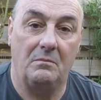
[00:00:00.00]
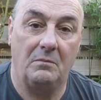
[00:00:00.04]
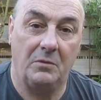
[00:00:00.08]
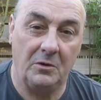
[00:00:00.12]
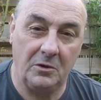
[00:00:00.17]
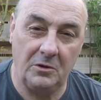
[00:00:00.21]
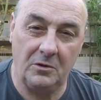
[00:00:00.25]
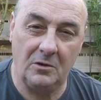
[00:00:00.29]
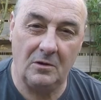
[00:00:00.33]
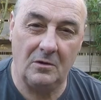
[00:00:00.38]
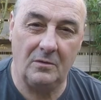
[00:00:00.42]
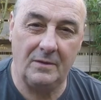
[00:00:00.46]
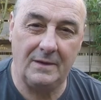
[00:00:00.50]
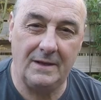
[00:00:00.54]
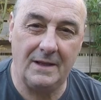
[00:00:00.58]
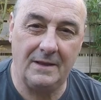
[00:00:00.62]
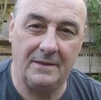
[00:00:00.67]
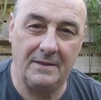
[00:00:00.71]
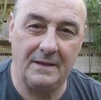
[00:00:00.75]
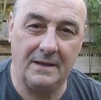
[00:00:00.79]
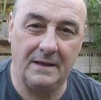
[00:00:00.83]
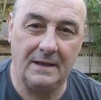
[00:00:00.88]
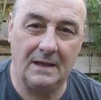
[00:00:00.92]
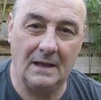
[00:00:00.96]
But you know, when you
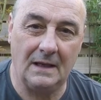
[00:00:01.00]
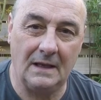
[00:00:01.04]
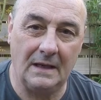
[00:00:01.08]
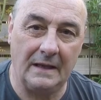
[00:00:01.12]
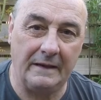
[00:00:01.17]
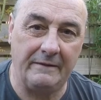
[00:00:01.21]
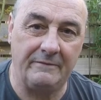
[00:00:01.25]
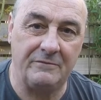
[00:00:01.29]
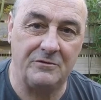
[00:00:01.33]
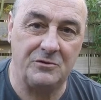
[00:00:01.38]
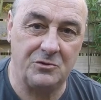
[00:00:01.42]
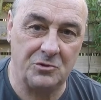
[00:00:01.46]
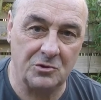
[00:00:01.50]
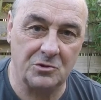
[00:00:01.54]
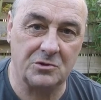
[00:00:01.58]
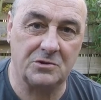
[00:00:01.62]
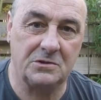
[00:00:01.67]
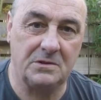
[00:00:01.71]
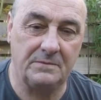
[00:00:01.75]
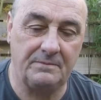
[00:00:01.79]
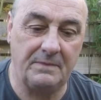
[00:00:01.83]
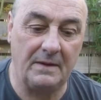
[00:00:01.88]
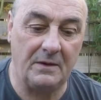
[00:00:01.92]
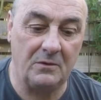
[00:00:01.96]
think your life's
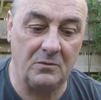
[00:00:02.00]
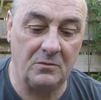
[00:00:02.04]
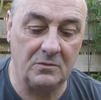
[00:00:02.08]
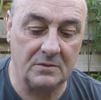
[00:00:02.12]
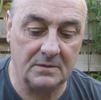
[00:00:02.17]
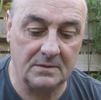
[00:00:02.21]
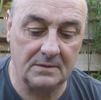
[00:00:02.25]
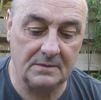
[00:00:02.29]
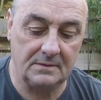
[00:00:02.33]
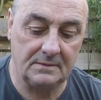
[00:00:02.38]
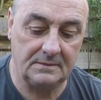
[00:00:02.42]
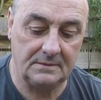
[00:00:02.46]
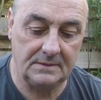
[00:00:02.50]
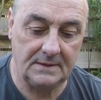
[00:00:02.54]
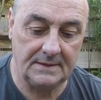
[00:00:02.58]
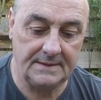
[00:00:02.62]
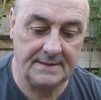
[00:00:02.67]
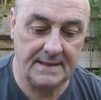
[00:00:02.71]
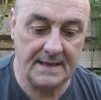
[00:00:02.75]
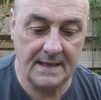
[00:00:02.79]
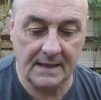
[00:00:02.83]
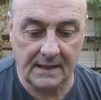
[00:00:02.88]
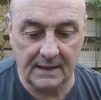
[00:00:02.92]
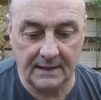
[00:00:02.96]
just about to
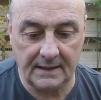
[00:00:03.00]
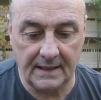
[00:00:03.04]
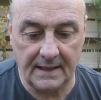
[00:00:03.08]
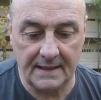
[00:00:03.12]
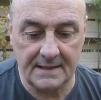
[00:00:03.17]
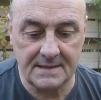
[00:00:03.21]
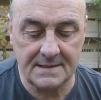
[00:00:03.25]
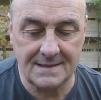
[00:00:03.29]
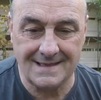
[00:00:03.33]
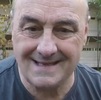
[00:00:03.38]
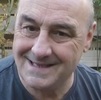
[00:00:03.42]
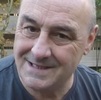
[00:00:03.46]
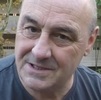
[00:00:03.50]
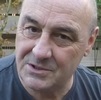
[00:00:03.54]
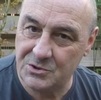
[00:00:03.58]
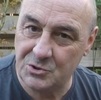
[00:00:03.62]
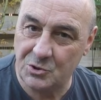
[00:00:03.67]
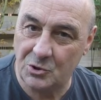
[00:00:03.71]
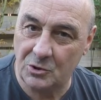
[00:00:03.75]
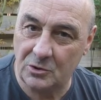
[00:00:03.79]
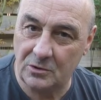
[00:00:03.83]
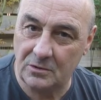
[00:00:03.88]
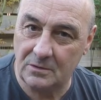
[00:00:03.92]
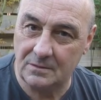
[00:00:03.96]
take a nice easy
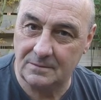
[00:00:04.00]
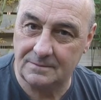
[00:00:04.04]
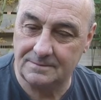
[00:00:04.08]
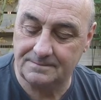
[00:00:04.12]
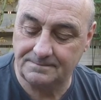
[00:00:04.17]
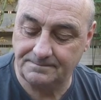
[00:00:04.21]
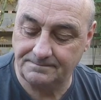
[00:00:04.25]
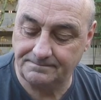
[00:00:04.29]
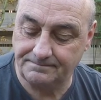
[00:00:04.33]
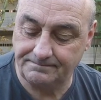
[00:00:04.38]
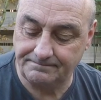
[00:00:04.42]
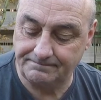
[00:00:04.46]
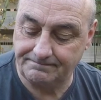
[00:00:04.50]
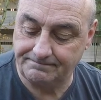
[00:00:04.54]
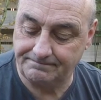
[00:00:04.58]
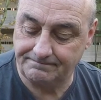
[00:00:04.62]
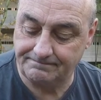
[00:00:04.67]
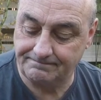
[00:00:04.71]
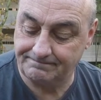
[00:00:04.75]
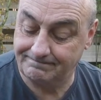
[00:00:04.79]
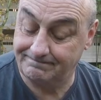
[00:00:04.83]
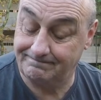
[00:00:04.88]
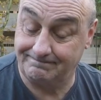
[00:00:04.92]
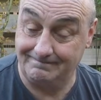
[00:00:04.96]
turn,
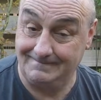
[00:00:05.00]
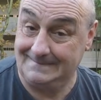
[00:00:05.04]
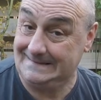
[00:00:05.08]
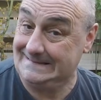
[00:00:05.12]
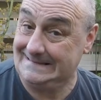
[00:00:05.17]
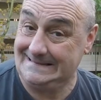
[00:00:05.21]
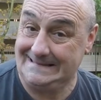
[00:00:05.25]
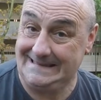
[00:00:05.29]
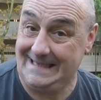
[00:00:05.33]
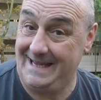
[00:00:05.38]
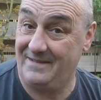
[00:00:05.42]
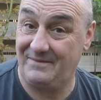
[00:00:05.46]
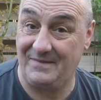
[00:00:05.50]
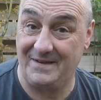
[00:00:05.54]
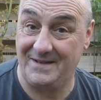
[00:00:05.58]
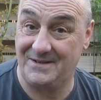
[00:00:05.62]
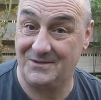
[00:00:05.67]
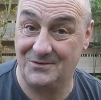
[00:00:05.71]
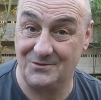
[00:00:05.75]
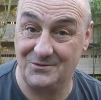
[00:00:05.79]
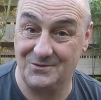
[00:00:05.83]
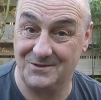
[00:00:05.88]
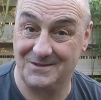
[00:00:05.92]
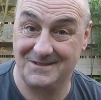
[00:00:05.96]
never
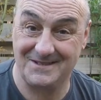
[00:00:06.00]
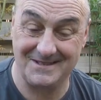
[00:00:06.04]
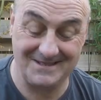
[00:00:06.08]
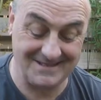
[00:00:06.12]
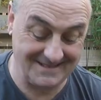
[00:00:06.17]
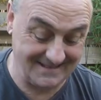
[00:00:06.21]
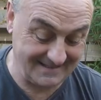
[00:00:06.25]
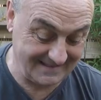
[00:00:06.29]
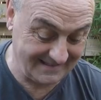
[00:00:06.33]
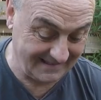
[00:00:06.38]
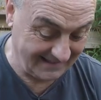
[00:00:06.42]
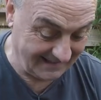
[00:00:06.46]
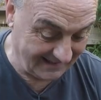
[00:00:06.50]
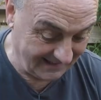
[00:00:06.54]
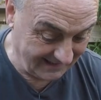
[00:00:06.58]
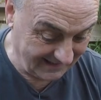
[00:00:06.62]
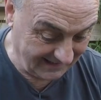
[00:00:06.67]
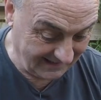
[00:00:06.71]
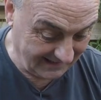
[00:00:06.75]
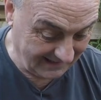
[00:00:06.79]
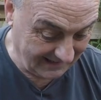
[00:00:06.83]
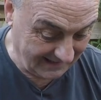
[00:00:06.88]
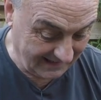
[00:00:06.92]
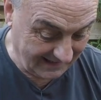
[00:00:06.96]
does it.
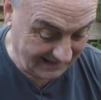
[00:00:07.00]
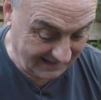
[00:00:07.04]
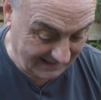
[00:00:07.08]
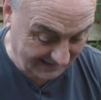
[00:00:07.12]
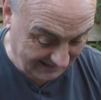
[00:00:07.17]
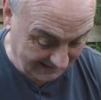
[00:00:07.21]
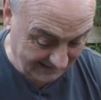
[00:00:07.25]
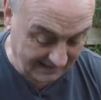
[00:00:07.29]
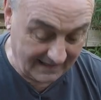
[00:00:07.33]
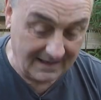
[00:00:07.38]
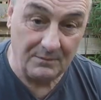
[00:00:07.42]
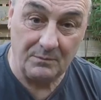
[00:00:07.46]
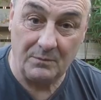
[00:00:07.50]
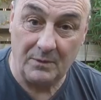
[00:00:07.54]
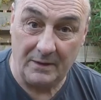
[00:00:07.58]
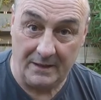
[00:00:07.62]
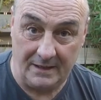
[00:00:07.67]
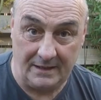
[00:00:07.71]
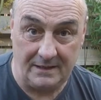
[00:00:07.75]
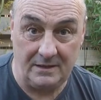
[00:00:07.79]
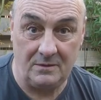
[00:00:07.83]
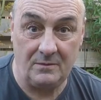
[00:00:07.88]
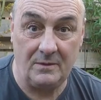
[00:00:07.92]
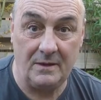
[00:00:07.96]

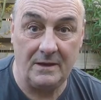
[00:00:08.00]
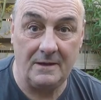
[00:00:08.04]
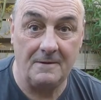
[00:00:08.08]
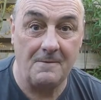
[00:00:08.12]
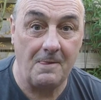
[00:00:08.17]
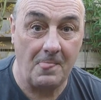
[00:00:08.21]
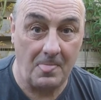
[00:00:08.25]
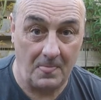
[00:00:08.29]
But anyway,